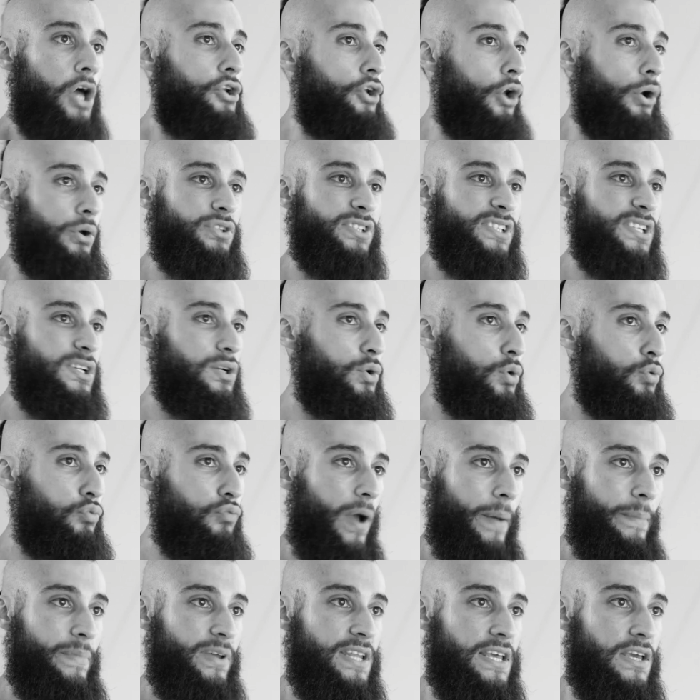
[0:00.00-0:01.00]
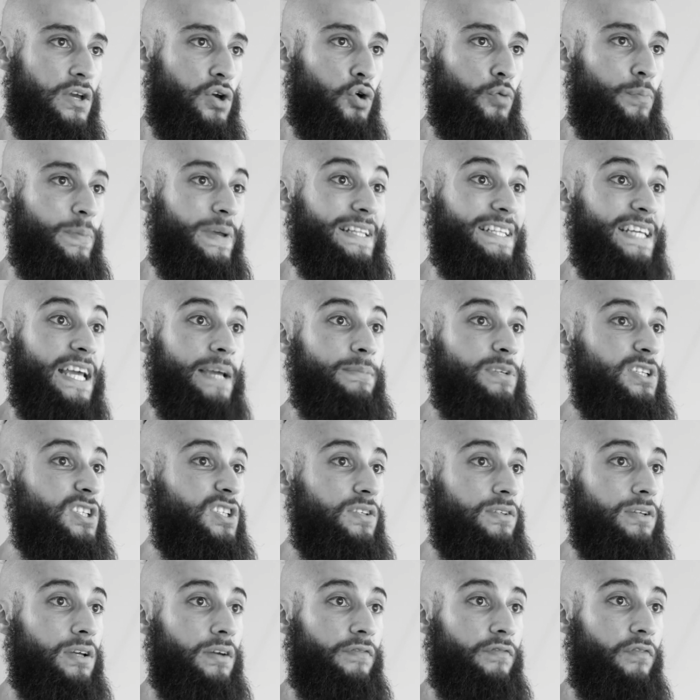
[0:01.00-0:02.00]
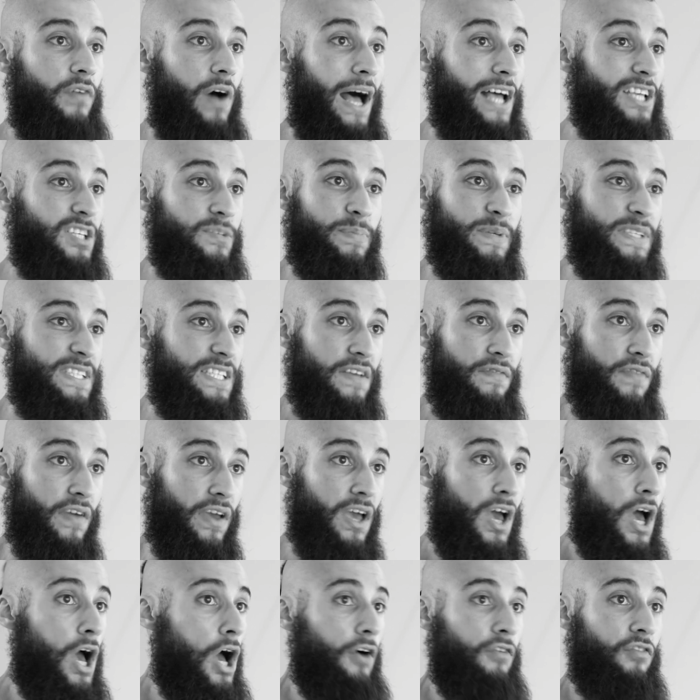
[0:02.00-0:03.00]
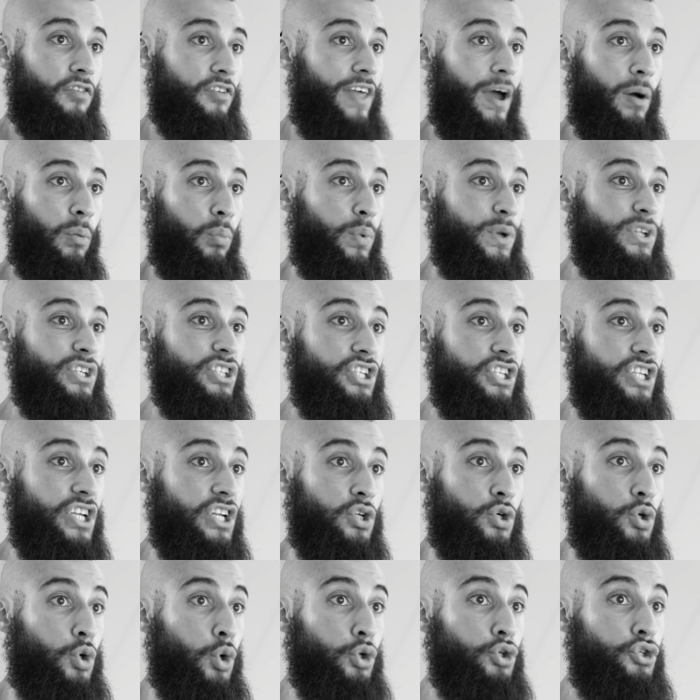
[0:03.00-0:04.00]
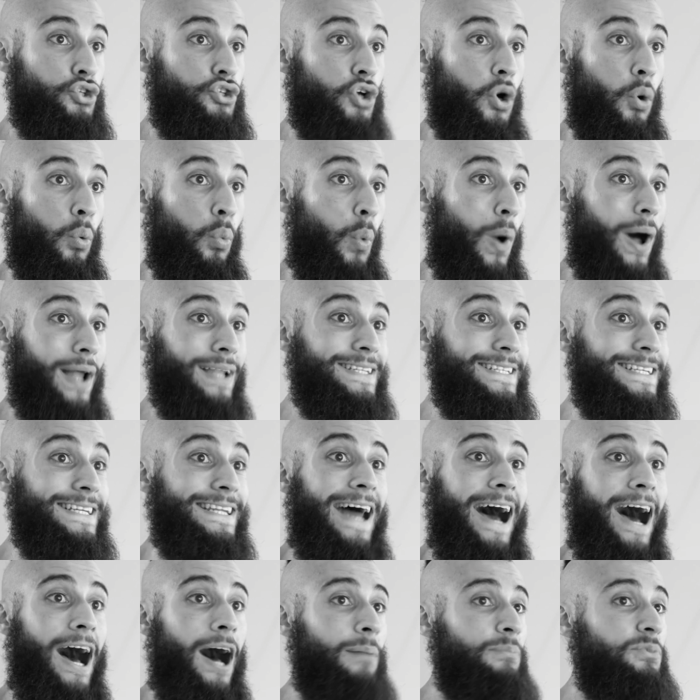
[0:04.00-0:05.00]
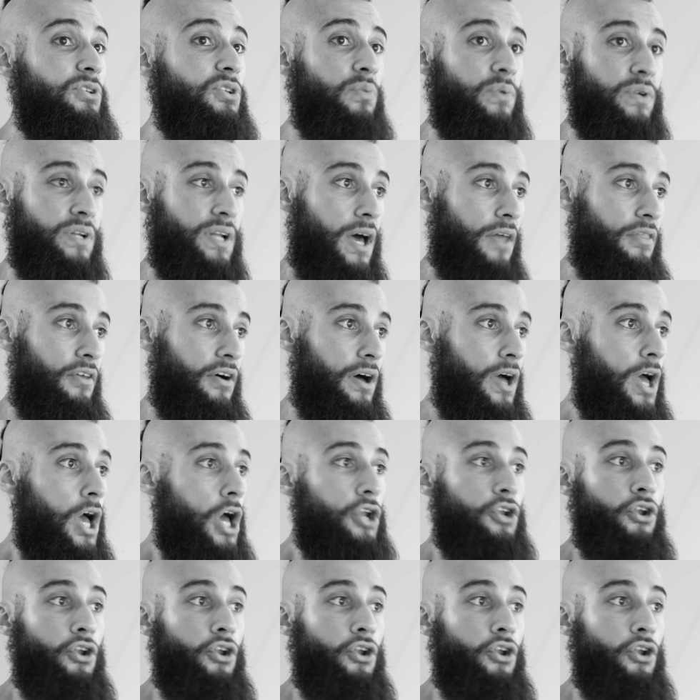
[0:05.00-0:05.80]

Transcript: No single remedy could be deemed as a specific, for that which did good to one did harm to another.